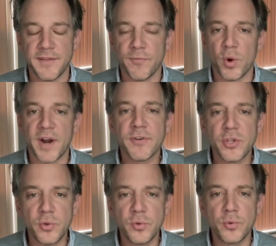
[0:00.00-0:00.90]
Whatever
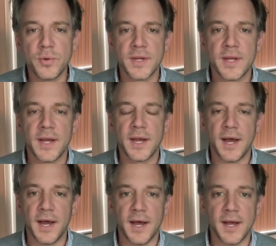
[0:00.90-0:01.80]
you,
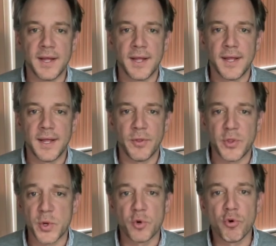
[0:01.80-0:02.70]
uh, whether
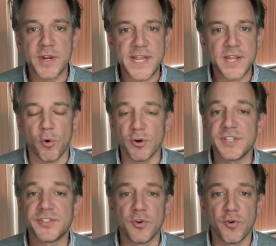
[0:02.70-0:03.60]
you agree or
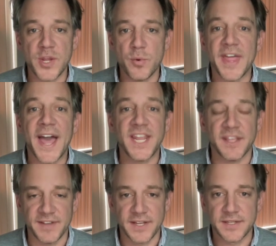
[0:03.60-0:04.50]
disagree with any
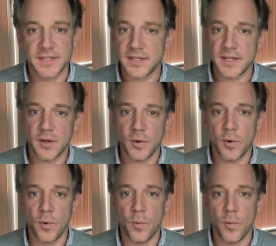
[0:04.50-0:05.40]
of it,
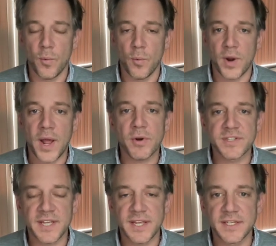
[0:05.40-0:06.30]
what I want
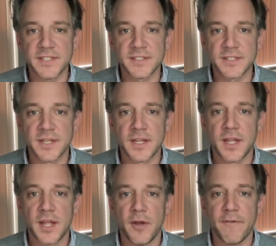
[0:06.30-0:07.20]
to say is
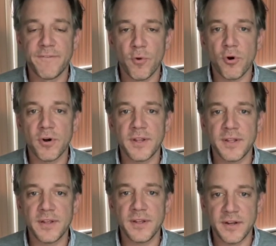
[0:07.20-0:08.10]
foreign
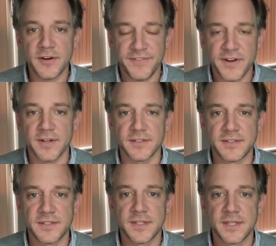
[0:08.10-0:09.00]

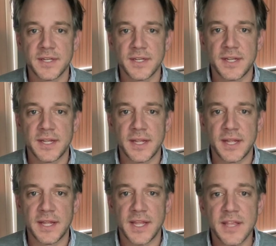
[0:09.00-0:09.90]
interference
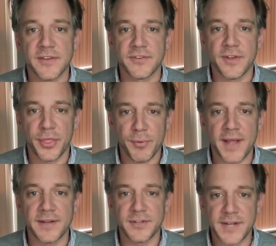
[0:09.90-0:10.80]
is a
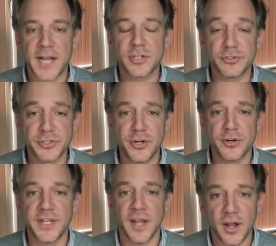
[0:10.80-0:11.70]
threat to national
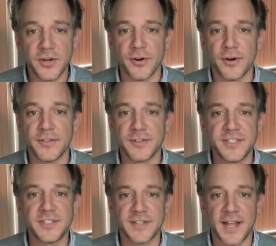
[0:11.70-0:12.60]
security under the
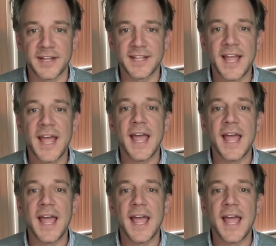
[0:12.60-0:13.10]
CSIS Act.